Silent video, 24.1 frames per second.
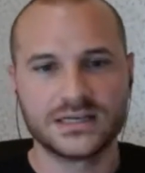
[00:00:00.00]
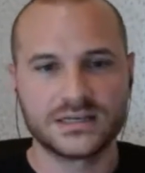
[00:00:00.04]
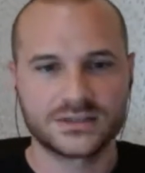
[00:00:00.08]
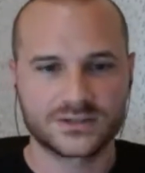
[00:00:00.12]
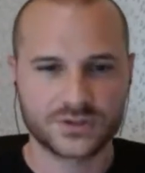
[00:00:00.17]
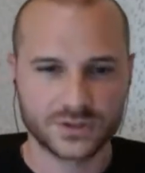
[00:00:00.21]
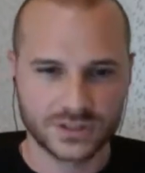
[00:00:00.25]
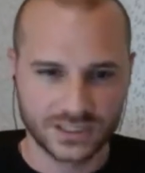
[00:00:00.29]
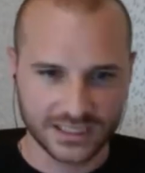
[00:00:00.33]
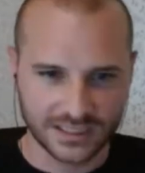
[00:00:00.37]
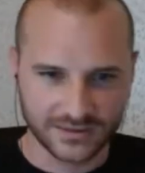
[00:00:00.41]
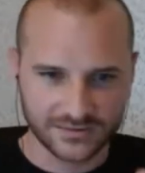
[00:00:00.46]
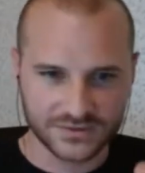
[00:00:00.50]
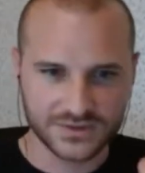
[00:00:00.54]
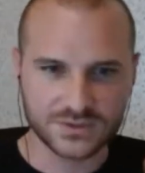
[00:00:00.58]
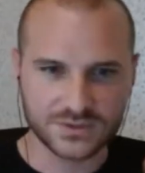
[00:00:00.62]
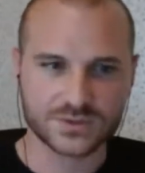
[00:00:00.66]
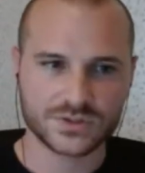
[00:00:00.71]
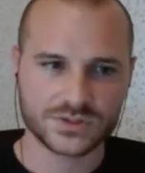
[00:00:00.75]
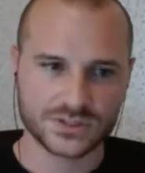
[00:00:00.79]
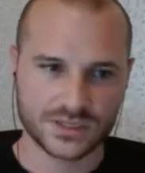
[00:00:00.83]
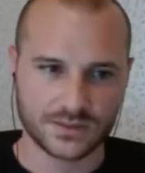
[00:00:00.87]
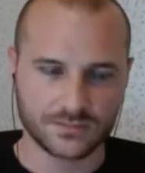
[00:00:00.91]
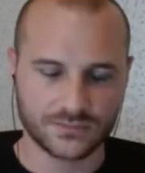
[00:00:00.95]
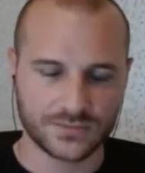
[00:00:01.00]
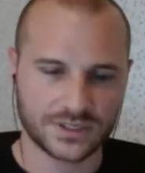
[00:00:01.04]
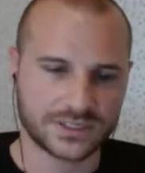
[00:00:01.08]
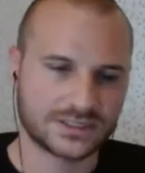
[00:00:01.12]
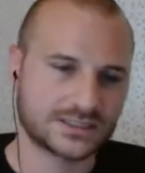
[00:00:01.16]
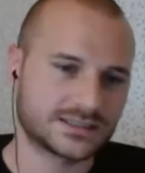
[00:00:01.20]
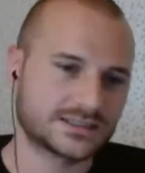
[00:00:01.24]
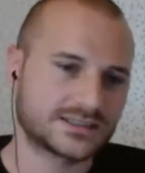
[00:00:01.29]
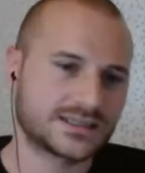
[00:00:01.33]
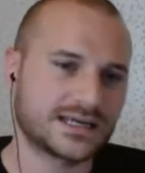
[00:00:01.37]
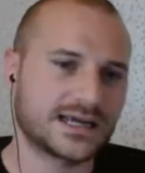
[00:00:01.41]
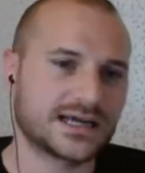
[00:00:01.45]
So it gives you something
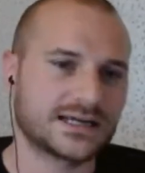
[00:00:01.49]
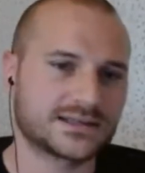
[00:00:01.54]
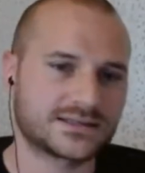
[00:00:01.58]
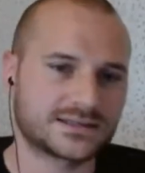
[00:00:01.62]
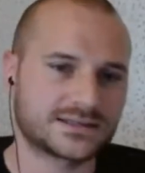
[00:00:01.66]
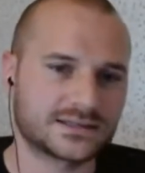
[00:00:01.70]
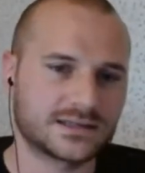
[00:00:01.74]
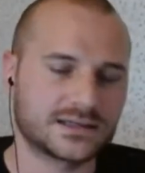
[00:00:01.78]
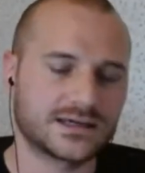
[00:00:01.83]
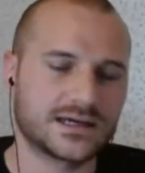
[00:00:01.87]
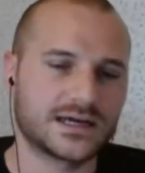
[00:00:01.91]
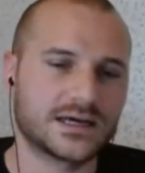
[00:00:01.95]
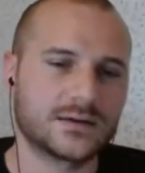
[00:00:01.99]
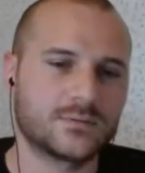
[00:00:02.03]
to test.